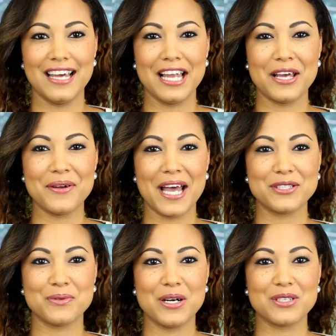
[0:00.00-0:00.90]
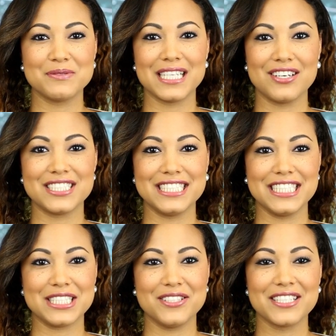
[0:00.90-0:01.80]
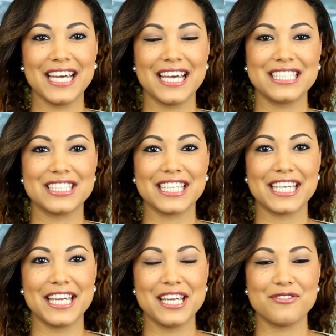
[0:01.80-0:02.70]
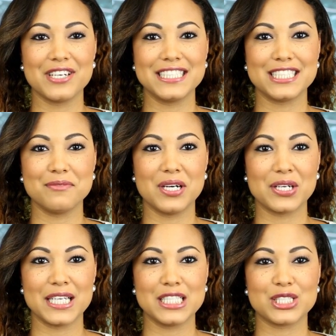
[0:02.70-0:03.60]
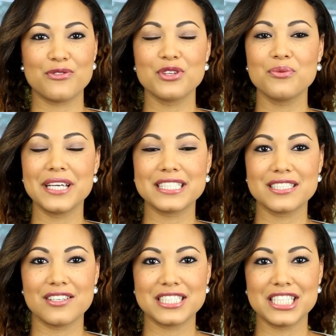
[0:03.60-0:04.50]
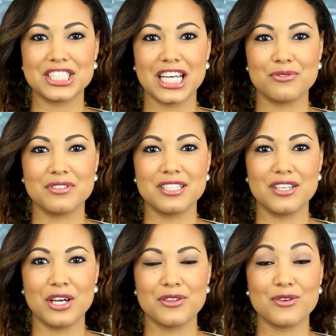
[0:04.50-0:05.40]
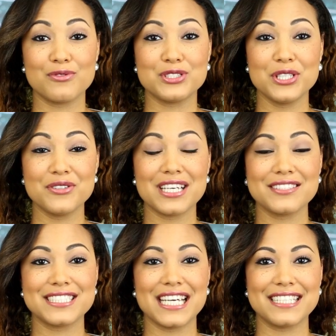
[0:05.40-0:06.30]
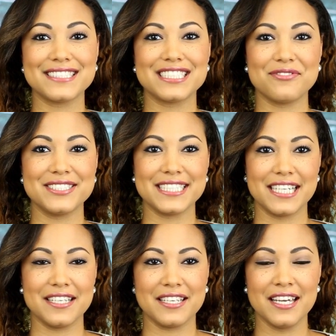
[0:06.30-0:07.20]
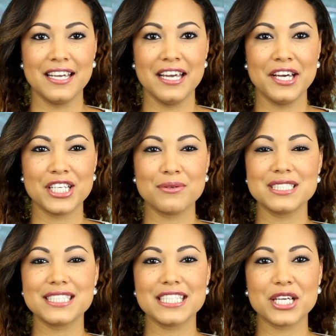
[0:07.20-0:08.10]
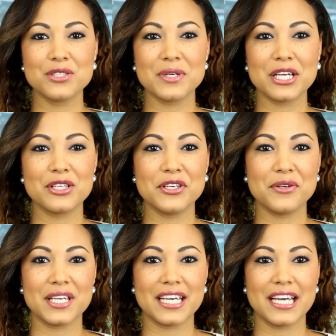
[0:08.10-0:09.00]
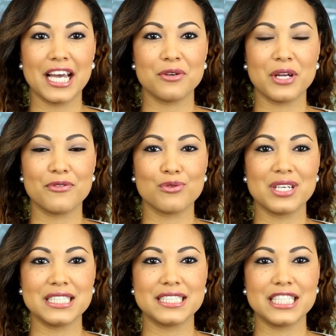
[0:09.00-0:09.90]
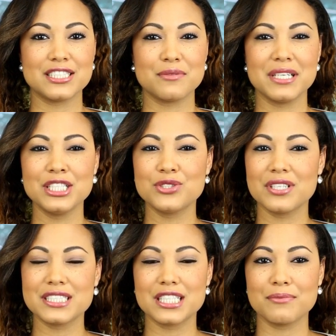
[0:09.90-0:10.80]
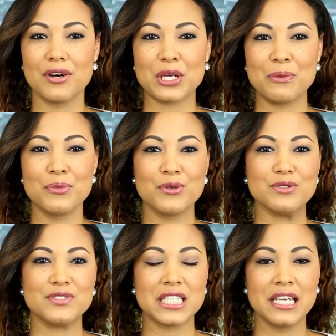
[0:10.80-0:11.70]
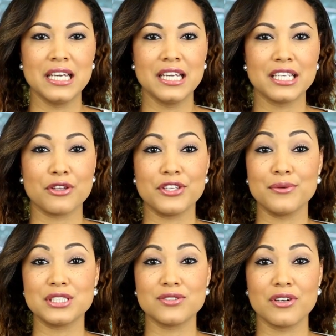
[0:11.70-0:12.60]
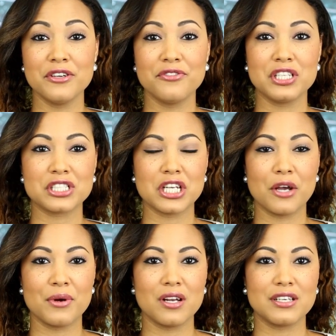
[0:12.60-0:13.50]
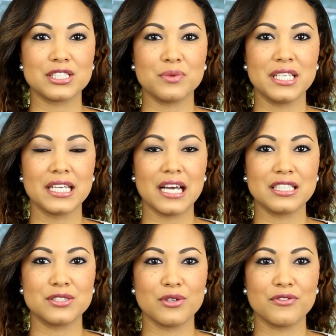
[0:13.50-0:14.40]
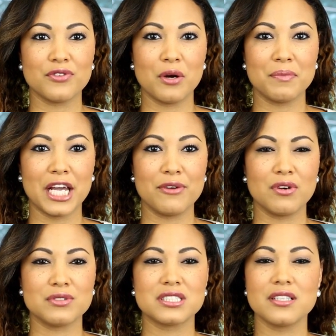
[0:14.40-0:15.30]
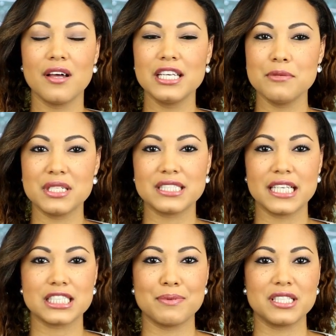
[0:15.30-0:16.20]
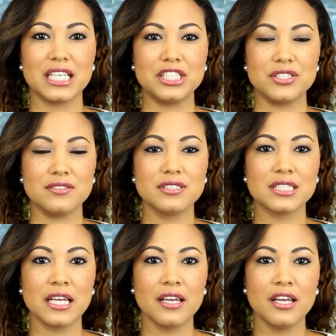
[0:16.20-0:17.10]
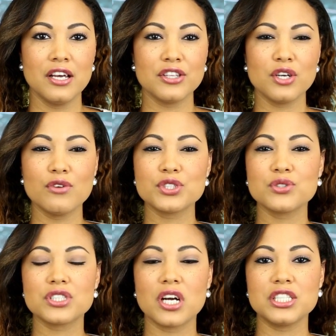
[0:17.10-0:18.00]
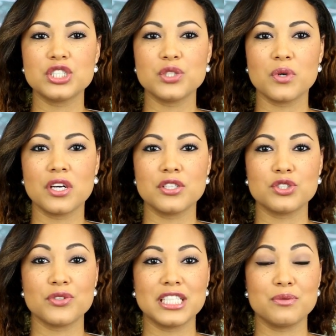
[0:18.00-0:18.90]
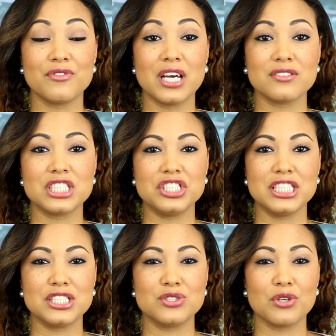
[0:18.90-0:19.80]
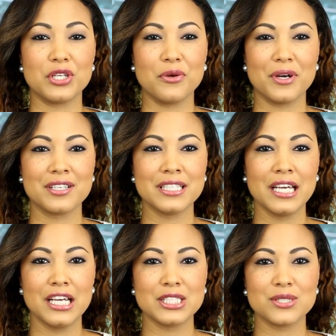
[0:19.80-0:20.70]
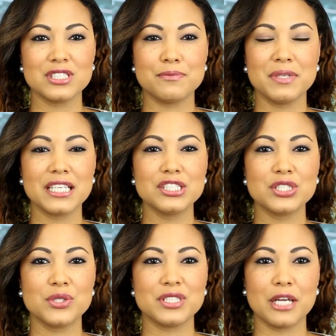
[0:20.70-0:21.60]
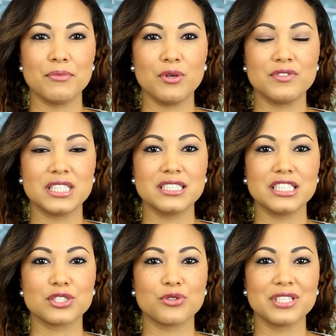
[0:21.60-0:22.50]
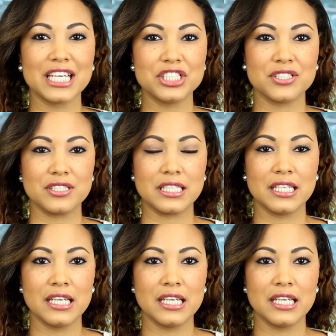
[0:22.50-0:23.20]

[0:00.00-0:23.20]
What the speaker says: Hello and welcome to LCG's look ahead to the key events in markets for the week starting January the 9th of 2017. Now it's the second week of the new year and we've already seen some interesting market moves. Now the US dollar finished lower last week as non-farm payrolls slightly missed expectations. The offshore Chinese yuan traded with LCG as dollar yuan saw its biggest two-day move since its creation.